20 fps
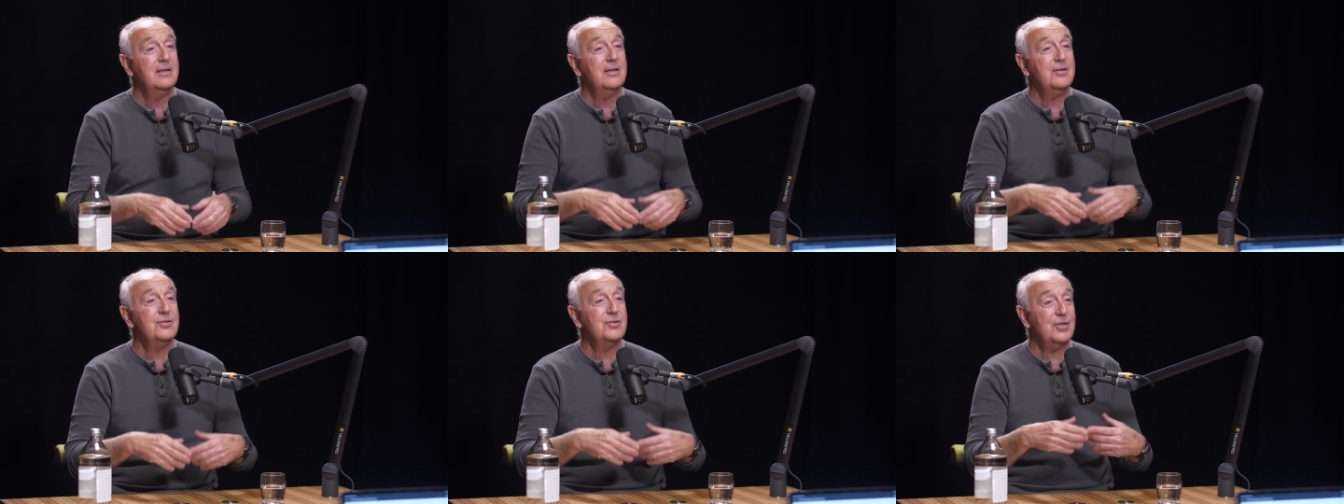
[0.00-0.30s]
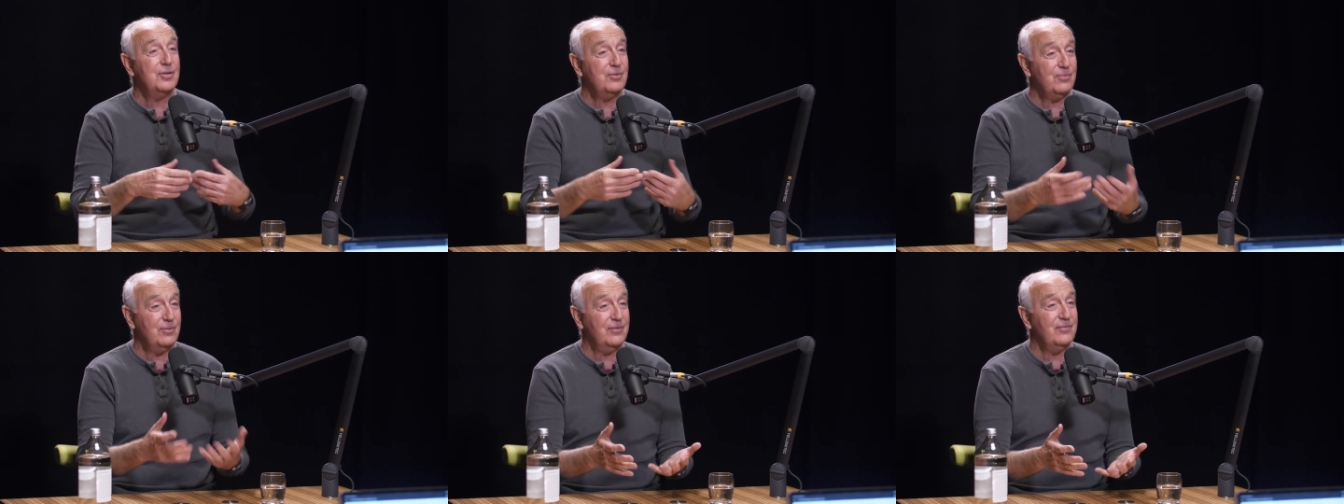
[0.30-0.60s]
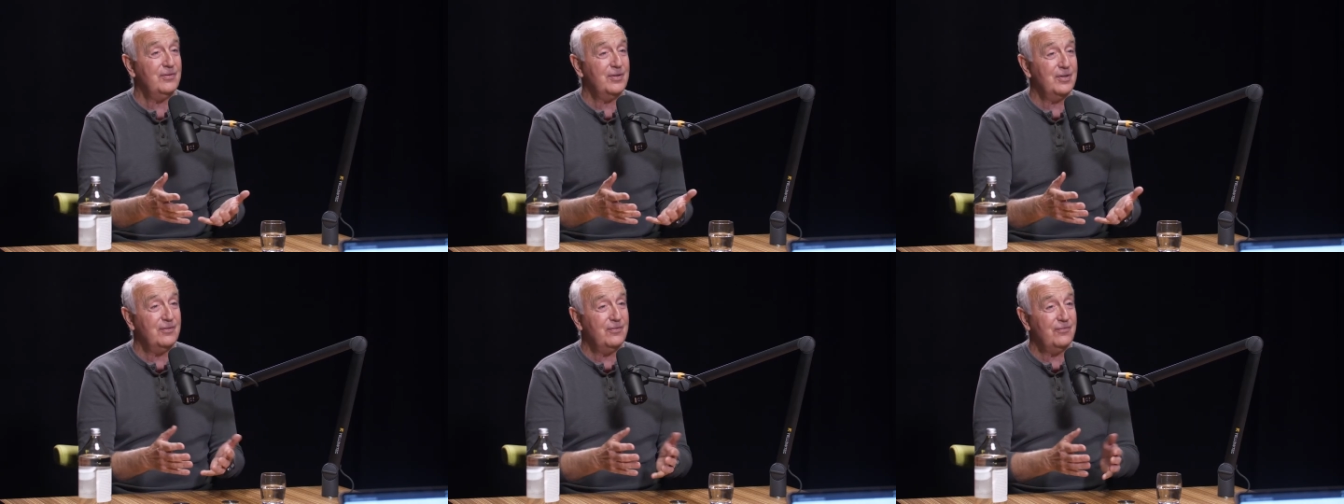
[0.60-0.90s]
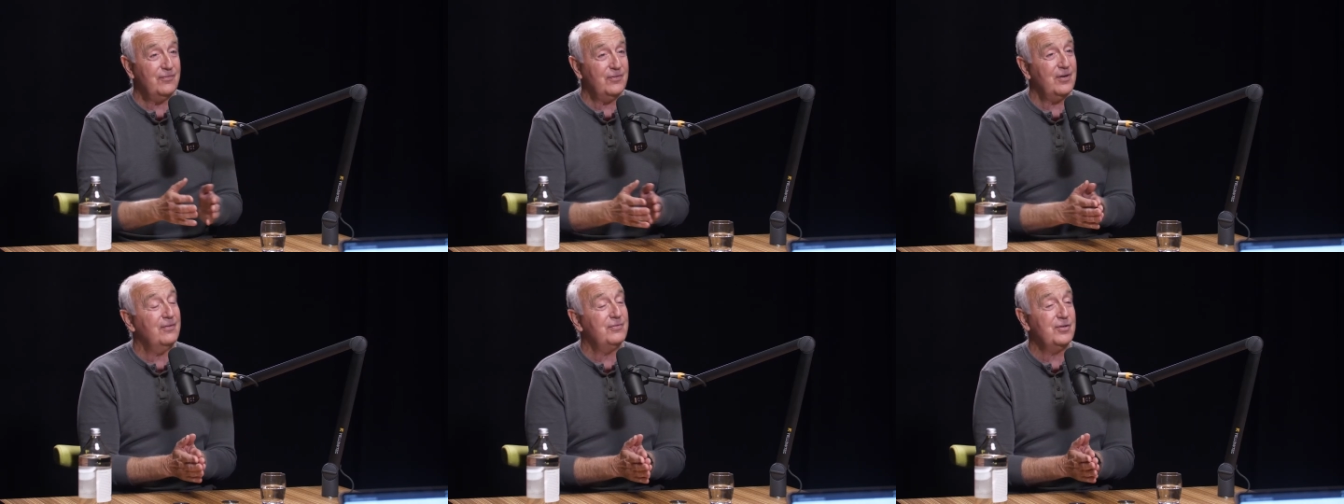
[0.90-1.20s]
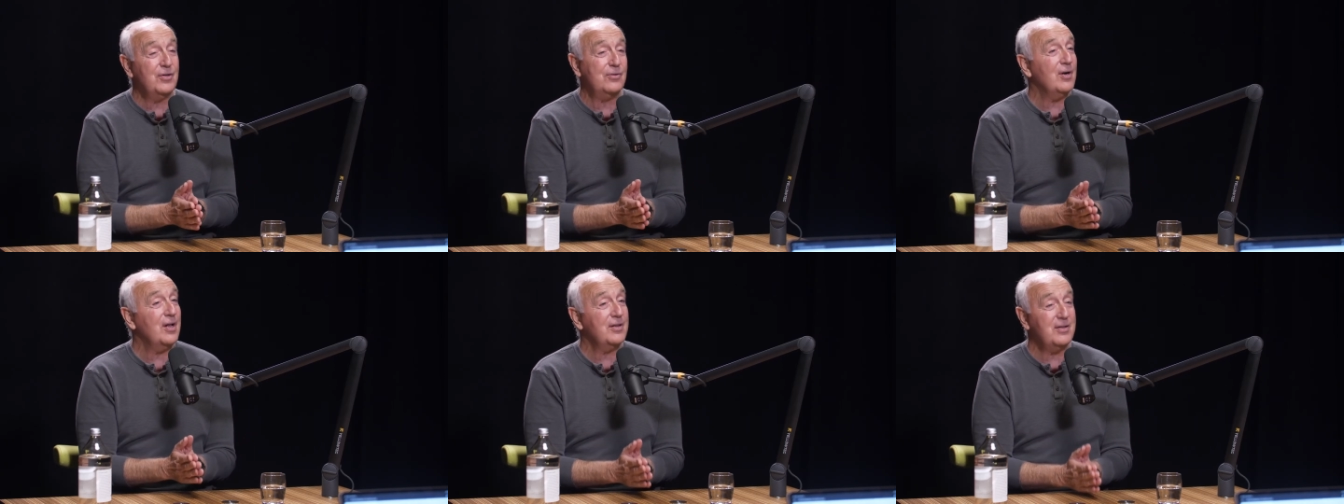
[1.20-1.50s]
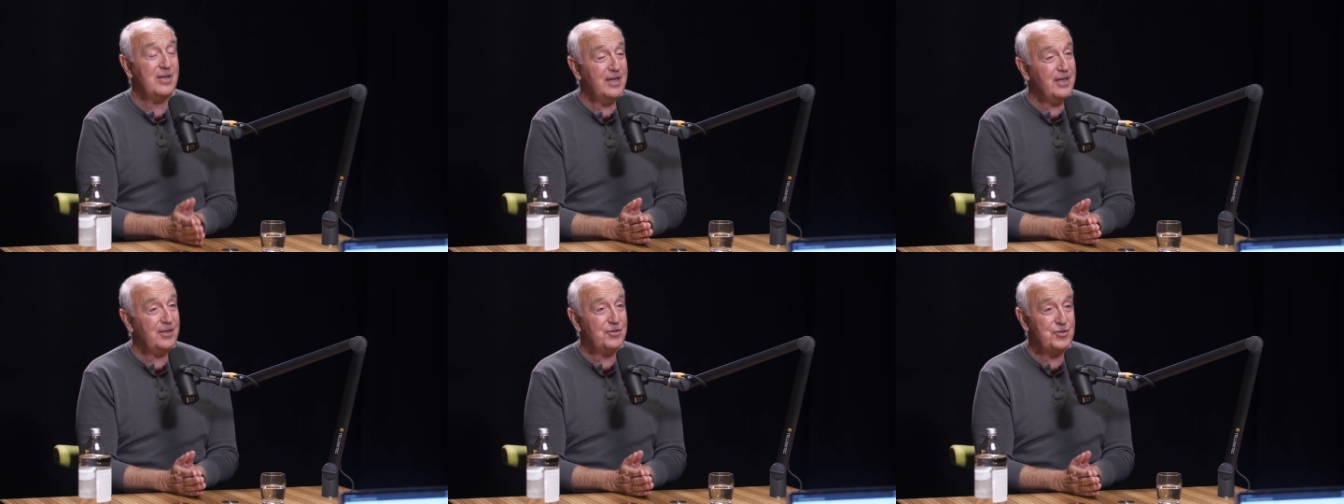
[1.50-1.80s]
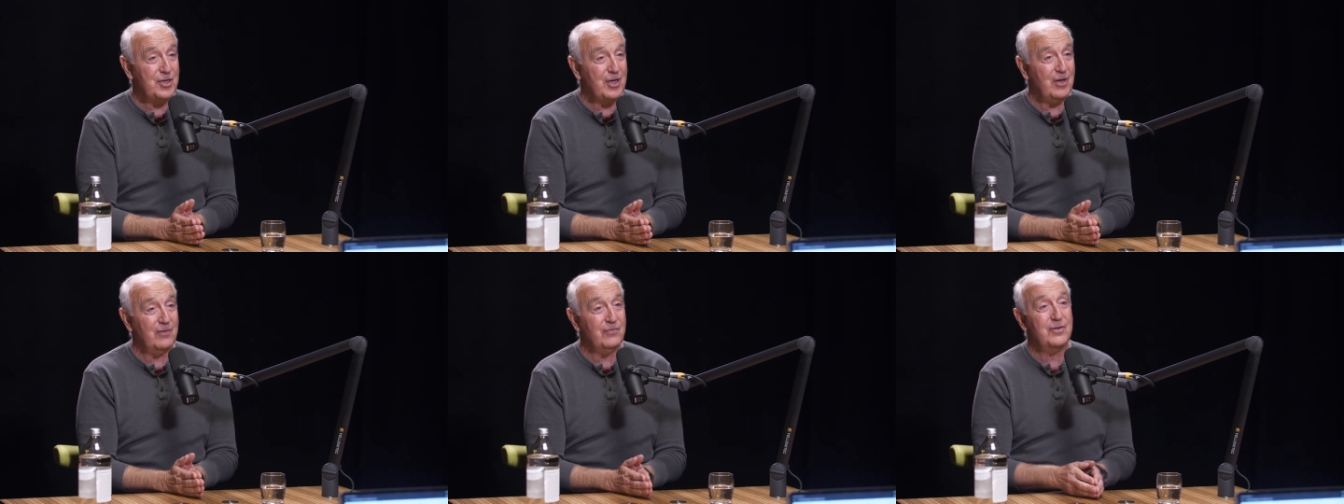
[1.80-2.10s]
is the equivalent of, of your authentic
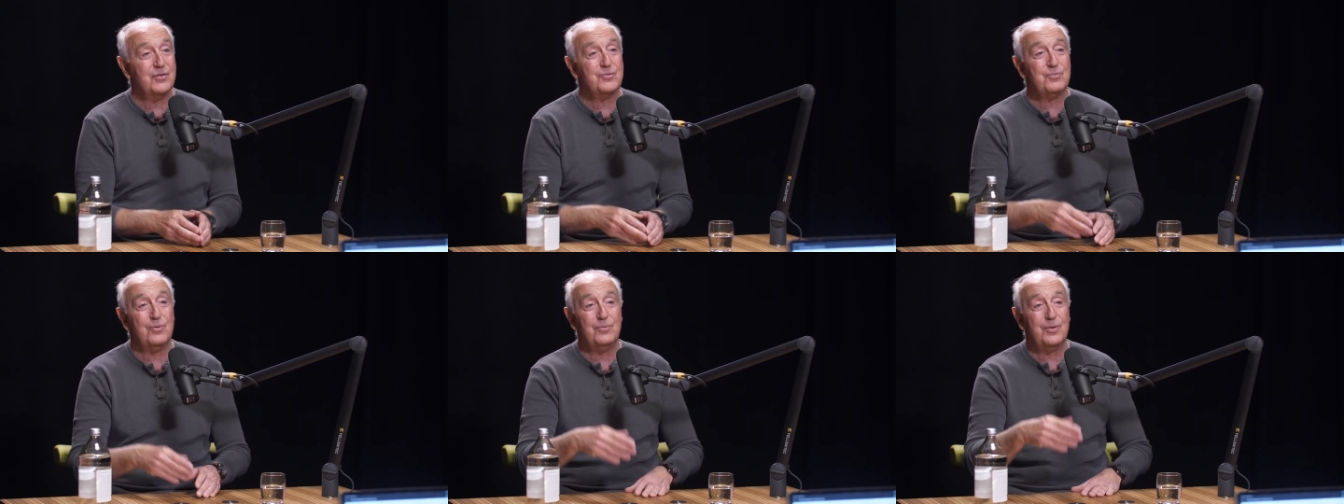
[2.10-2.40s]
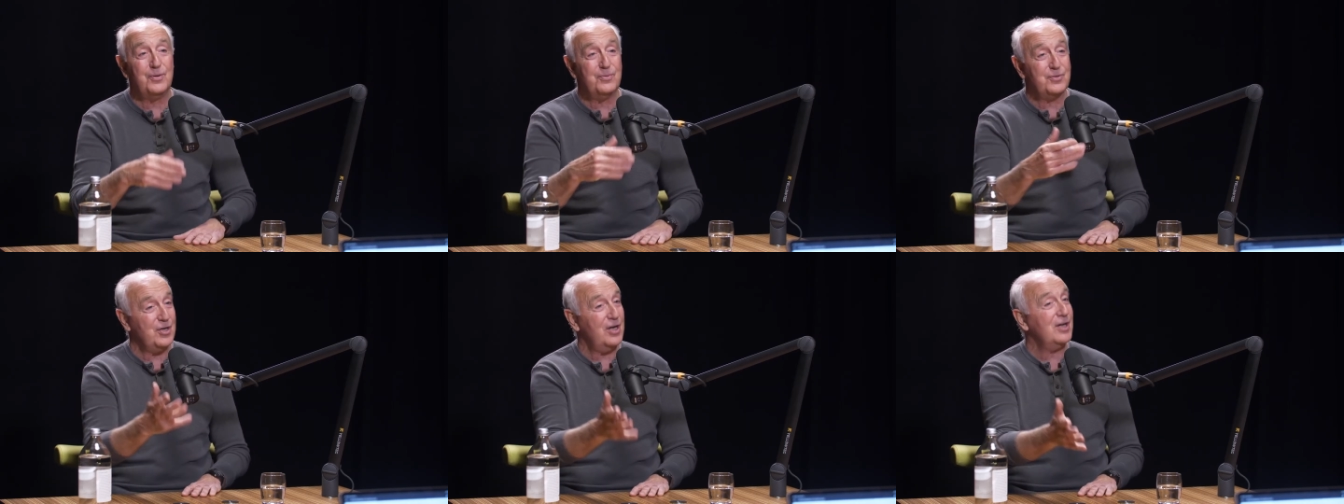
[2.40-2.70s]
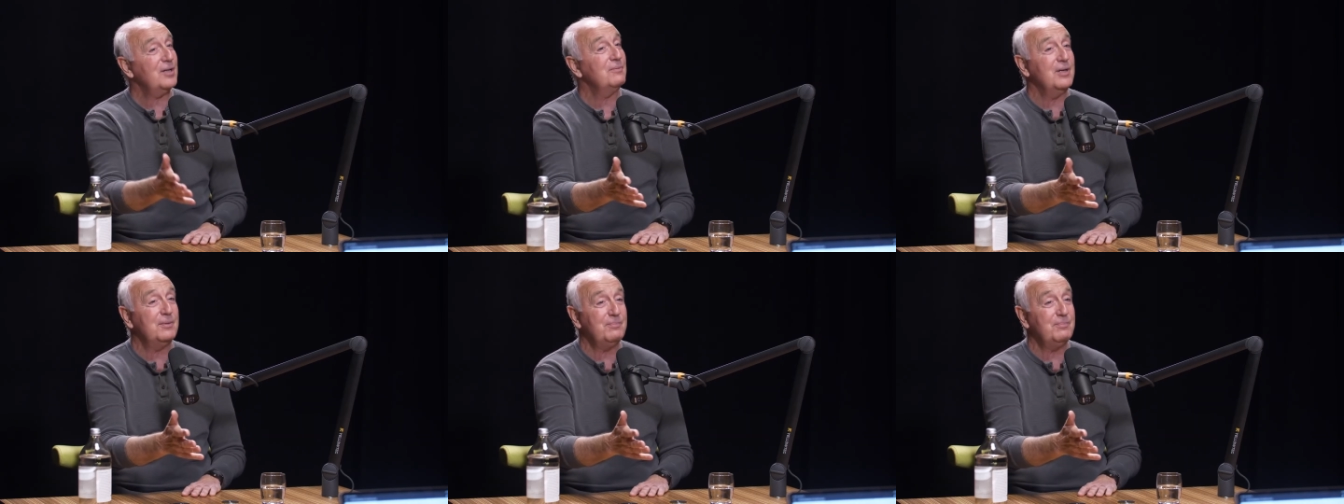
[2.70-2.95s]
self. It's what we were talking